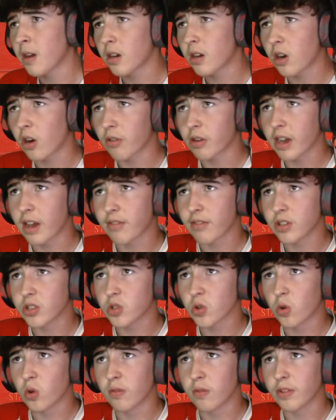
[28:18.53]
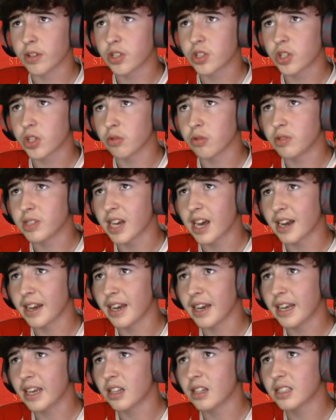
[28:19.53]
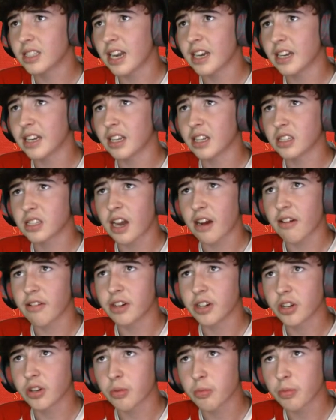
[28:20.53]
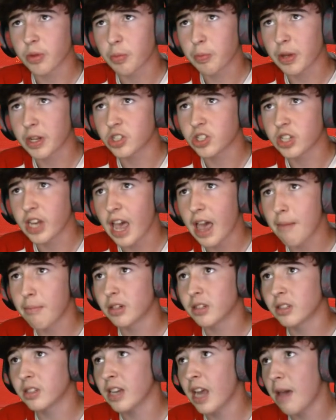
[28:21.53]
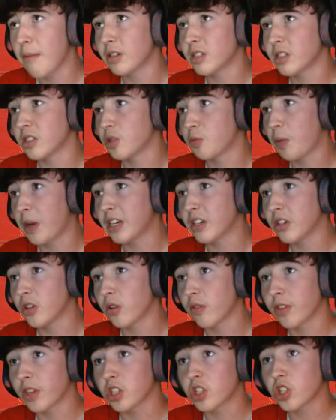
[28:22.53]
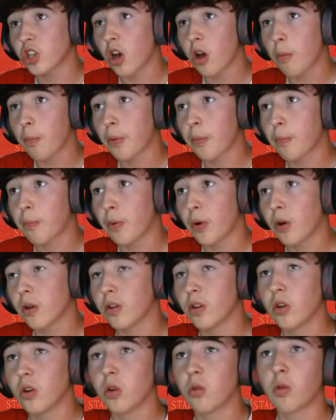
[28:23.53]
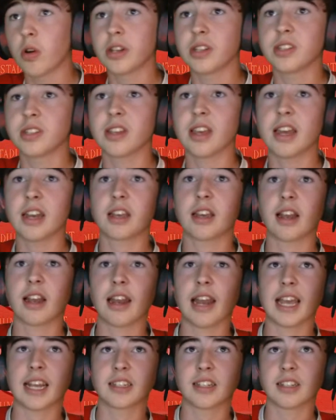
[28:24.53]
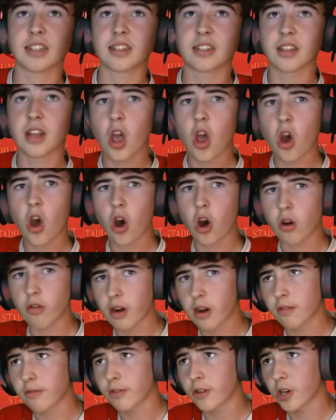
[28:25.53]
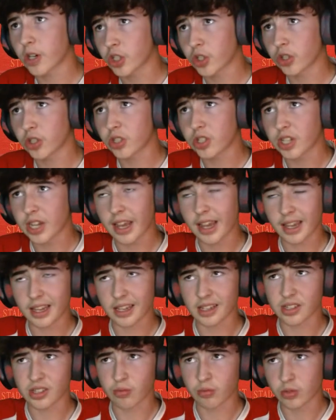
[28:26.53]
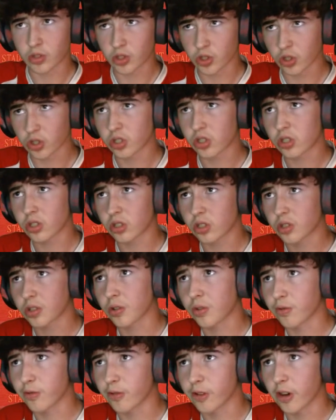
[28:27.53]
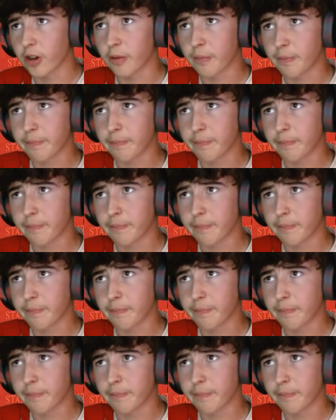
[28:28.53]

Corey Evans over to Dan Neil. Dan Neil's carried it up the pitch to Embleton. Embleton's pinged it over the top, but no one is there to collect it. Or rather, I should say, it is just too far.